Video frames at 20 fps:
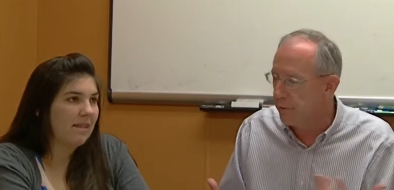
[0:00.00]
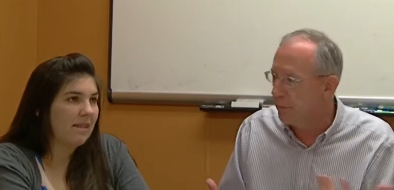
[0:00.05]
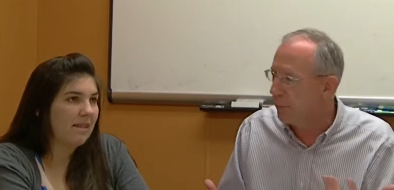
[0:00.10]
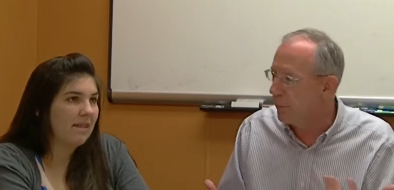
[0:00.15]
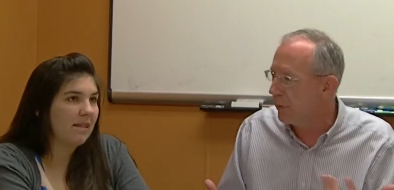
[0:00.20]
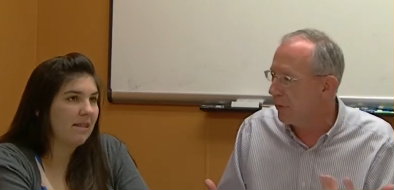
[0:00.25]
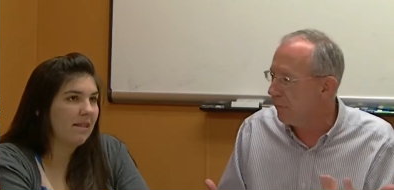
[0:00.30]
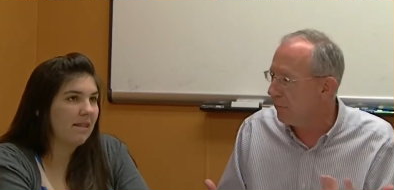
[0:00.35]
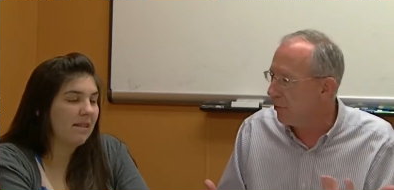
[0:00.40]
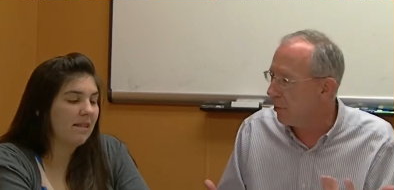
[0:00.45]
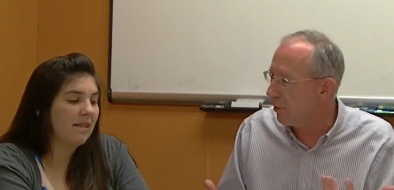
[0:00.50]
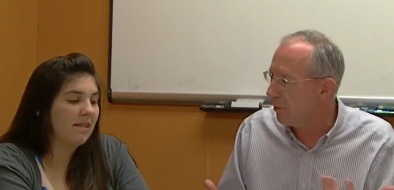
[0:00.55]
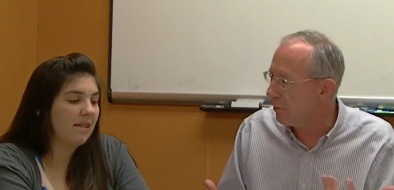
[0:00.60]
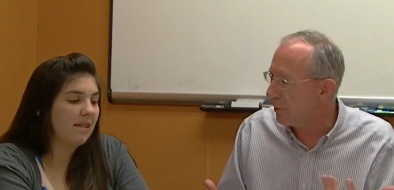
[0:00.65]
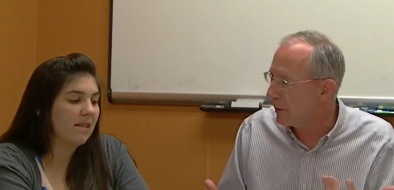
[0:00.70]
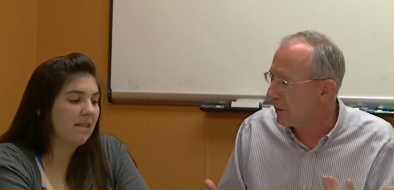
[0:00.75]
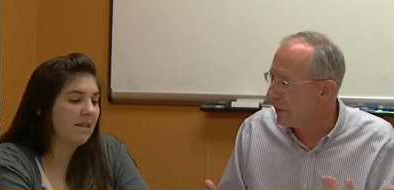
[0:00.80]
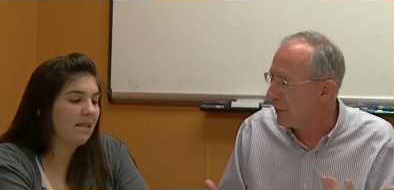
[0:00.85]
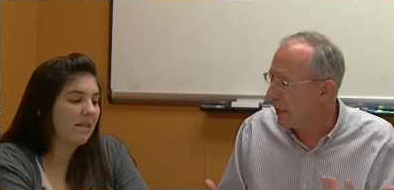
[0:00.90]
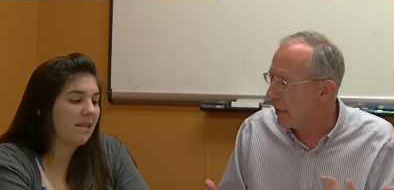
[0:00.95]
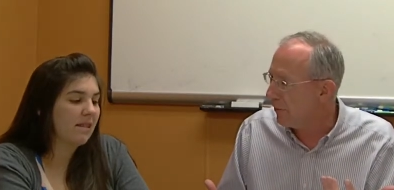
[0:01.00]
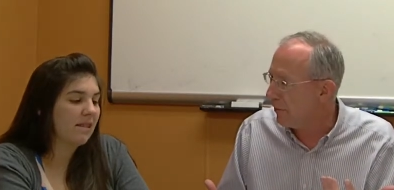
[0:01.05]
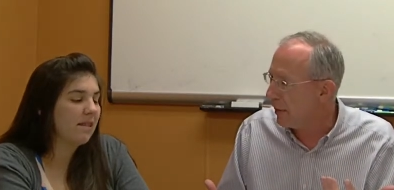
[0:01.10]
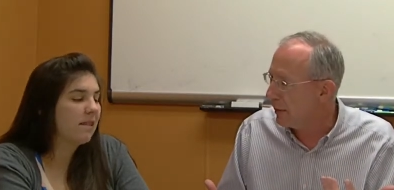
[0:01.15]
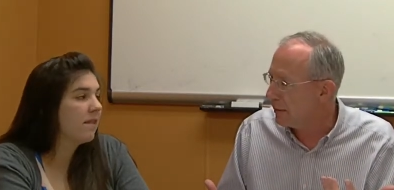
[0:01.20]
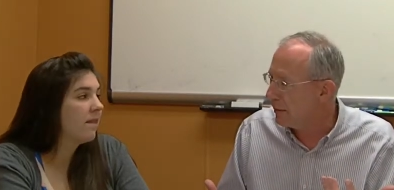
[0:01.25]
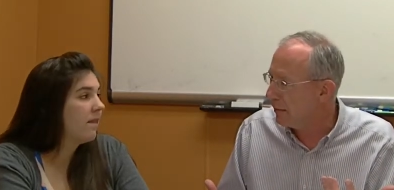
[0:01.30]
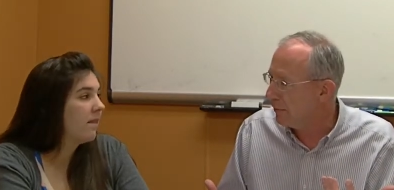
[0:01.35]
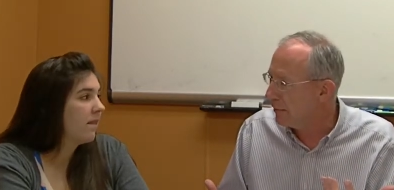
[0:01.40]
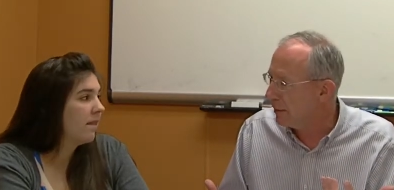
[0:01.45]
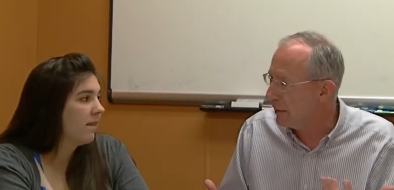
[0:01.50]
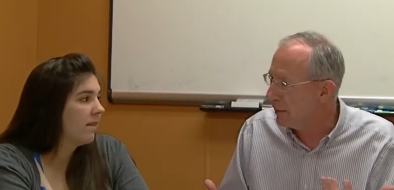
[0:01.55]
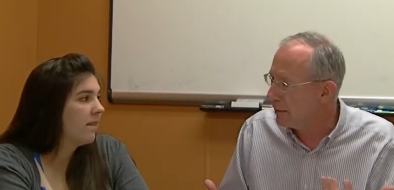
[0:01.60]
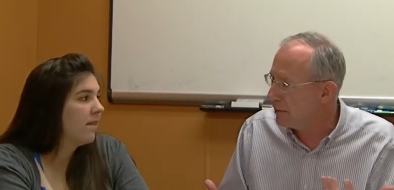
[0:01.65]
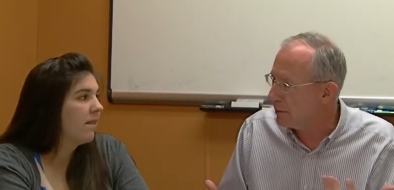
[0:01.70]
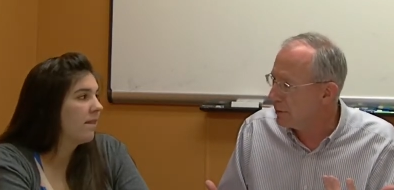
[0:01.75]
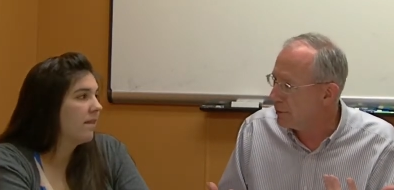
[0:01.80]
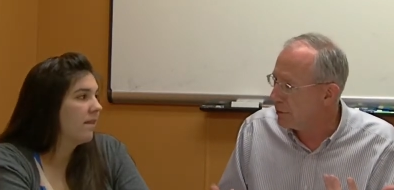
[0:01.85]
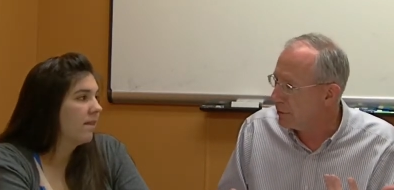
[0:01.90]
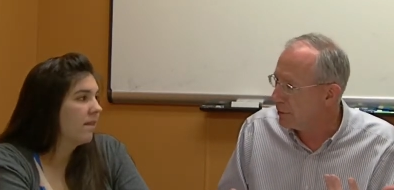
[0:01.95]
Speaker 1: you've been involved with a lot of activities
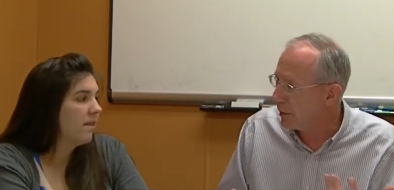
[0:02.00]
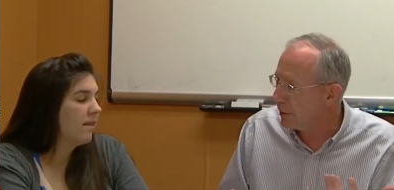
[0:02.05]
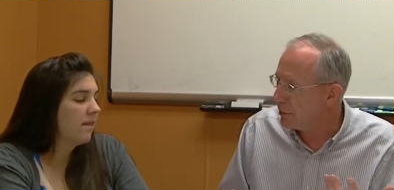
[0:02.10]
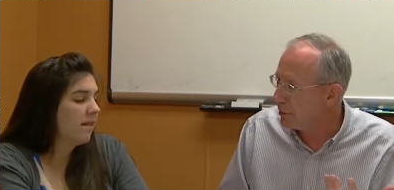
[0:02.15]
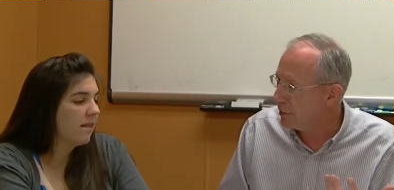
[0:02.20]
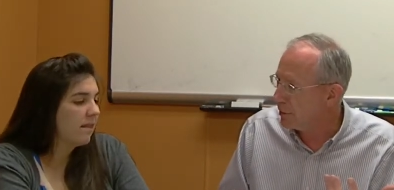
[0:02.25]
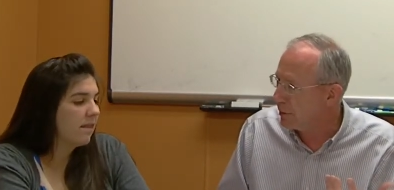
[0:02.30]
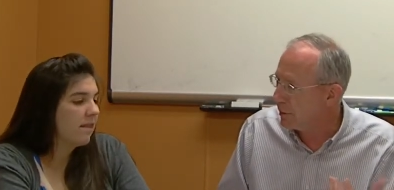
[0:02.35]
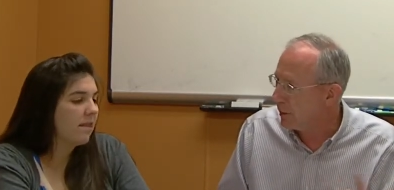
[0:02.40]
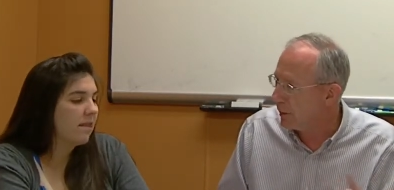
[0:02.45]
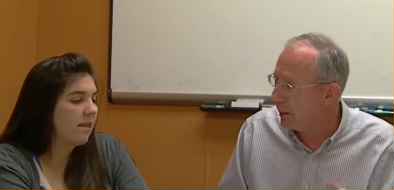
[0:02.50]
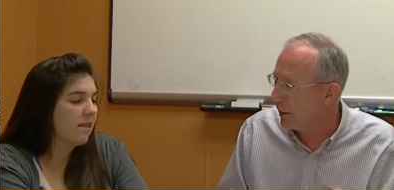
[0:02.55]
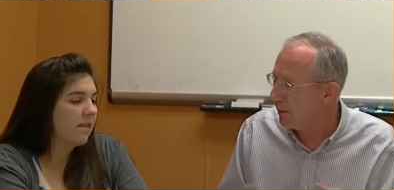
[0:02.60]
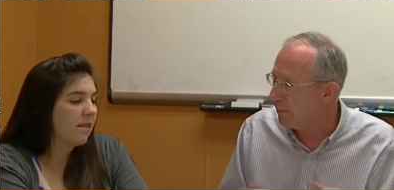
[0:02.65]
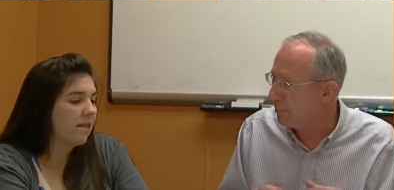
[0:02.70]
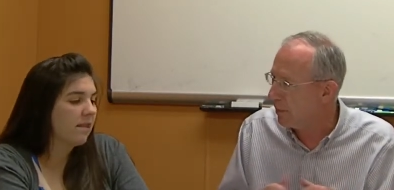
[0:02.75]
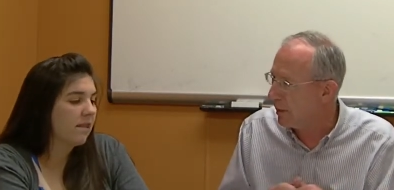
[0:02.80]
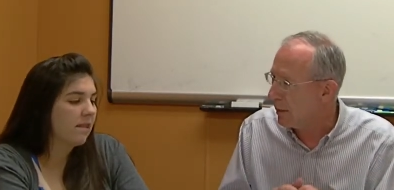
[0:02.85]
and such uh, at